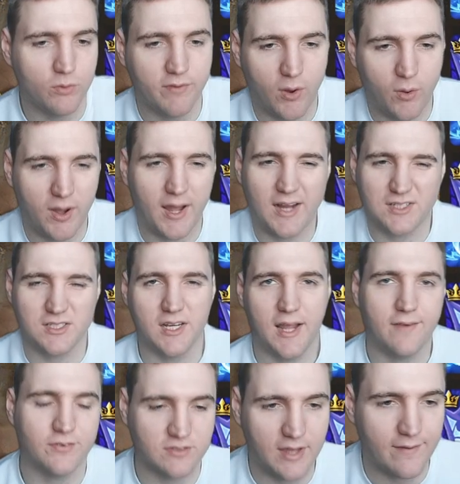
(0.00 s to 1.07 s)
without actually
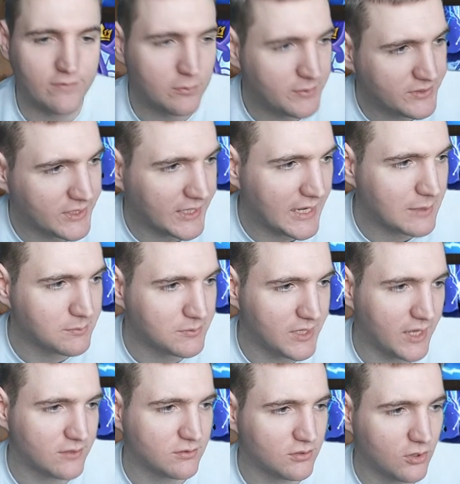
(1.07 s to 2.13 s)
having to have them in the game
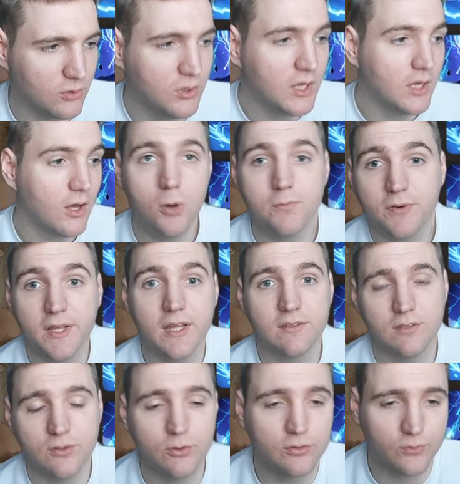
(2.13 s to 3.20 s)
yet. So hopefully
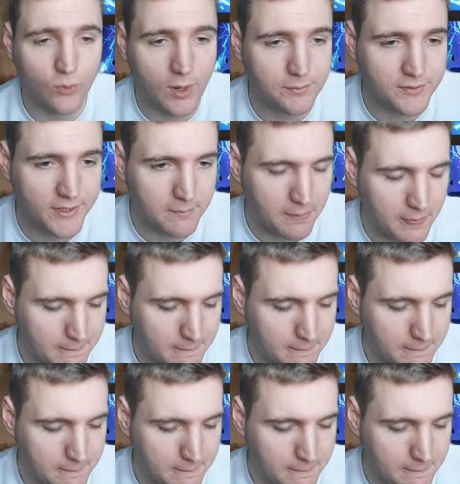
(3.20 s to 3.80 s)
it's a useful update.